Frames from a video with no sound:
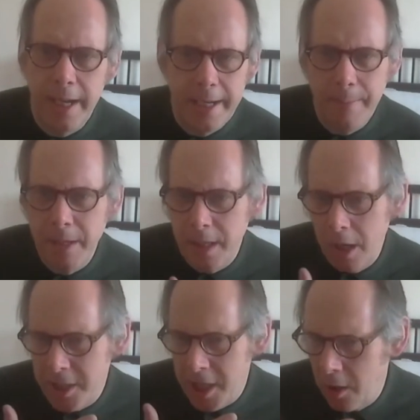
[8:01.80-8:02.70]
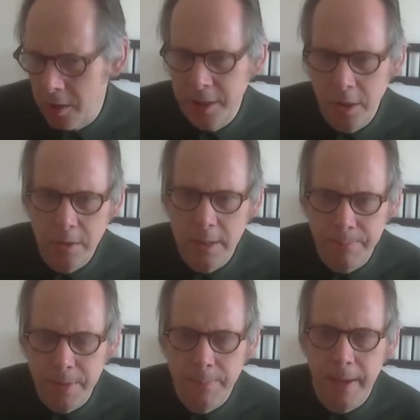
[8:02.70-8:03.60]
It gave me a totally new
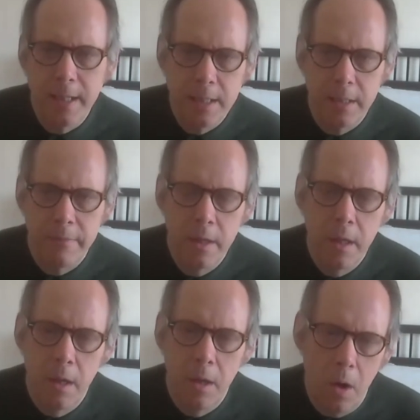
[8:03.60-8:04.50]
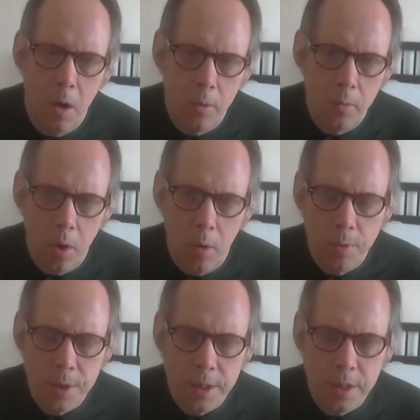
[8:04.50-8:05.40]
perspective on what
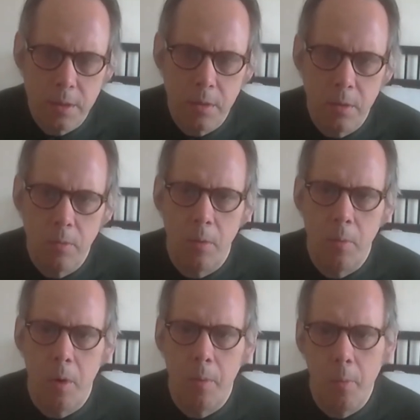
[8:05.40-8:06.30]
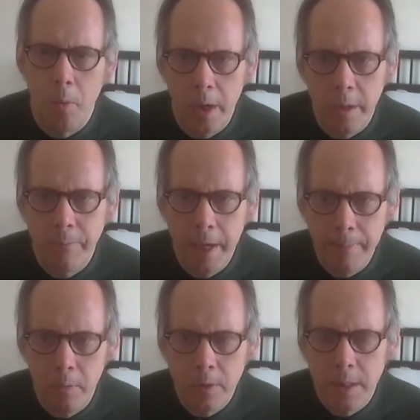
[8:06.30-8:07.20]
working with
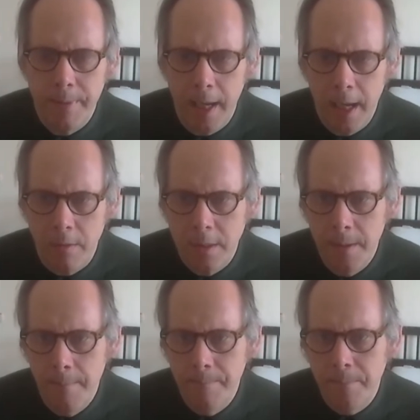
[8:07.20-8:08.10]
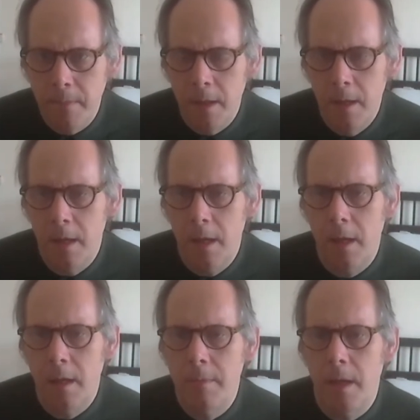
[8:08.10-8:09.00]
people was about.
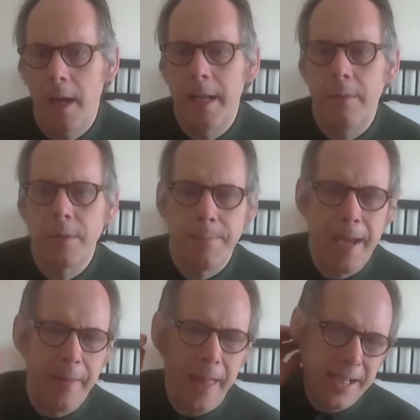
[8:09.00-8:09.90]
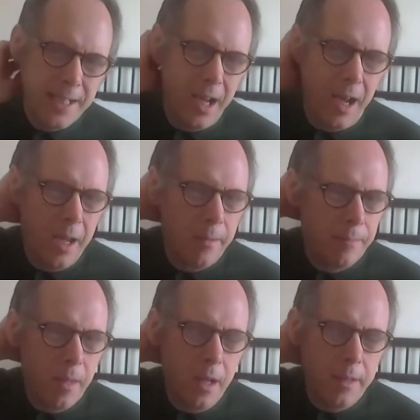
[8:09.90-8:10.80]
And it was about that
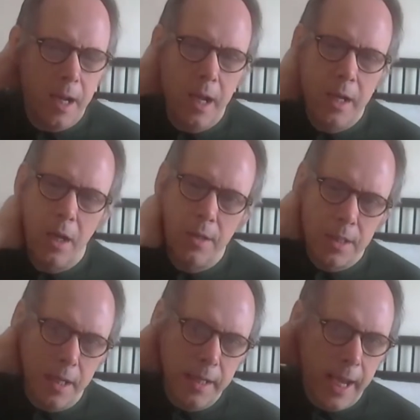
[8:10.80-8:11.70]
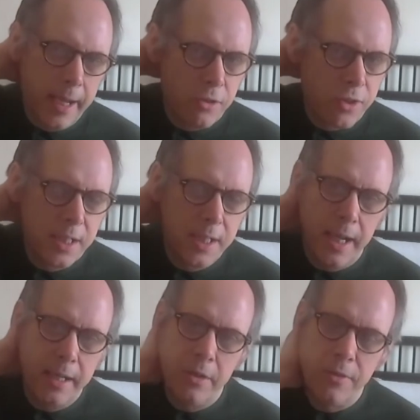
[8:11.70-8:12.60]
time that I started getting interested
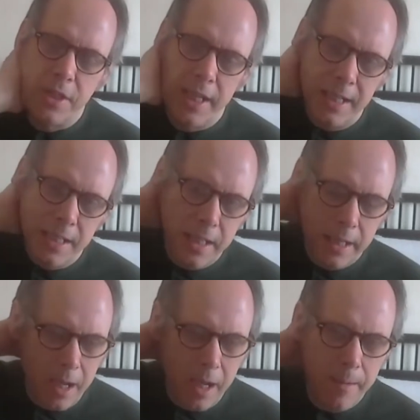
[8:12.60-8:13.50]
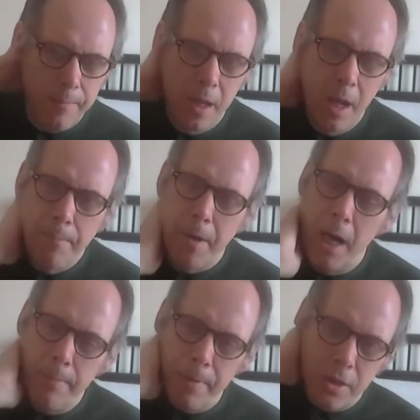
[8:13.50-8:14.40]
again in Christianity.
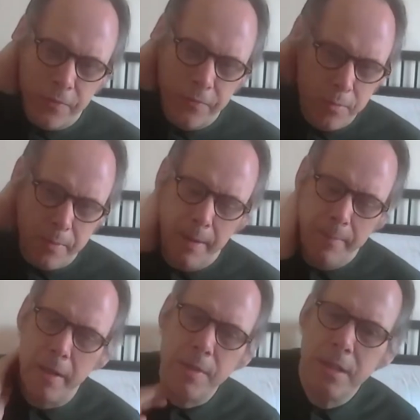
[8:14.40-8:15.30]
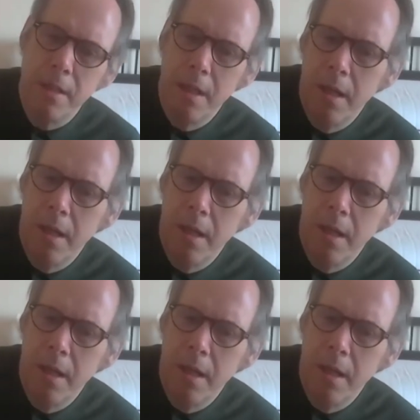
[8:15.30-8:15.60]
Partly because I was